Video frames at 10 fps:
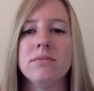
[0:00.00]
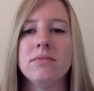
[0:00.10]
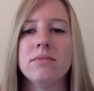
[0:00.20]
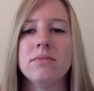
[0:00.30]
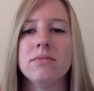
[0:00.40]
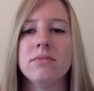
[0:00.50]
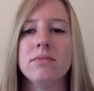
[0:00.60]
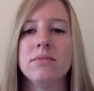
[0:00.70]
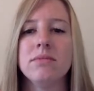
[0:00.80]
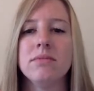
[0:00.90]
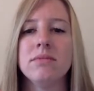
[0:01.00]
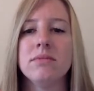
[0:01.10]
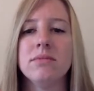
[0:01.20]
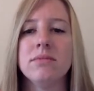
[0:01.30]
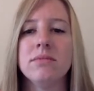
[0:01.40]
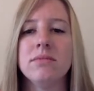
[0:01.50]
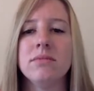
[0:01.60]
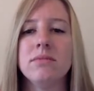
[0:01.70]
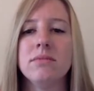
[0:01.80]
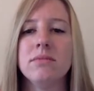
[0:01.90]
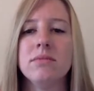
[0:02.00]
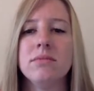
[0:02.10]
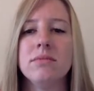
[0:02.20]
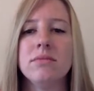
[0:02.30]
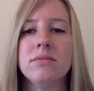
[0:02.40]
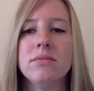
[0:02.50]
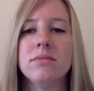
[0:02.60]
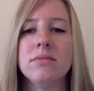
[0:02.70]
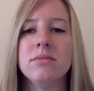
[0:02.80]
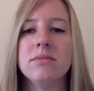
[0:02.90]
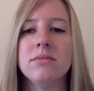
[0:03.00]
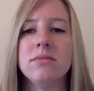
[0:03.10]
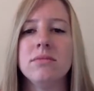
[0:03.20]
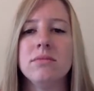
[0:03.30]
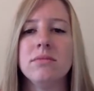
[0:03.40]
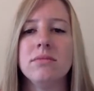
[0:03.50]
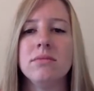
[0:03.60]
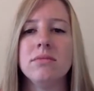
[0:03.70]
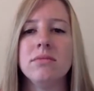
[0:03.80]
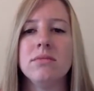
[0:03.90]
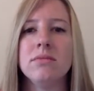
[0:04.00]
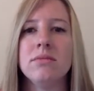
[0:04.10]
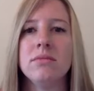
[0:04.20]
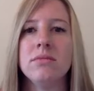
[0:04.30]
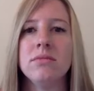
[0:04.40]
The person shown says nothing.